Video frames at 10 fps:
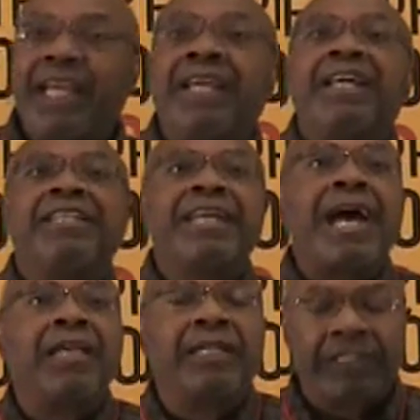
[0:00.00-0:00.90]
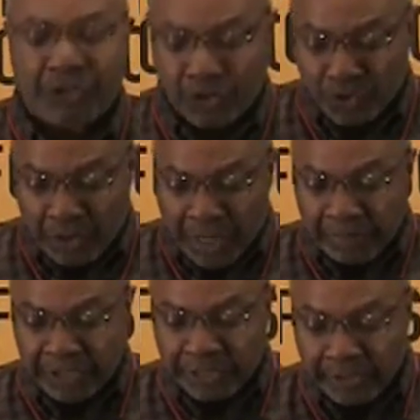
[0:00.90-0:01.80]
a dialectical
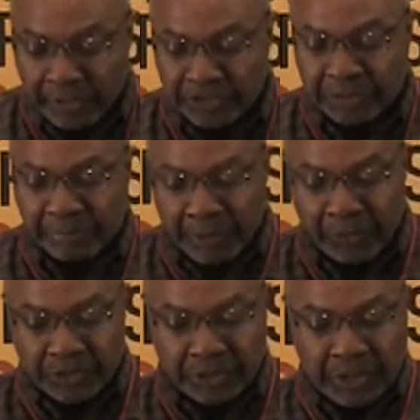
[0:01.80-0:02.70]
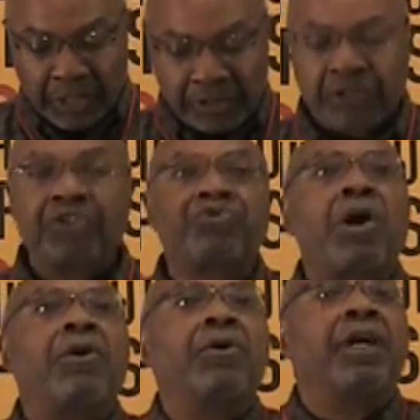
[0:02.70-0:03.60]
materialist approach to the
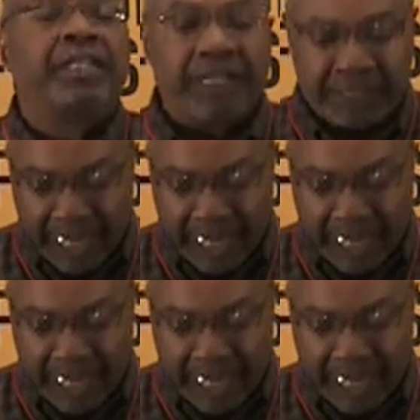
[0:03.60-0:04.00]
struggle against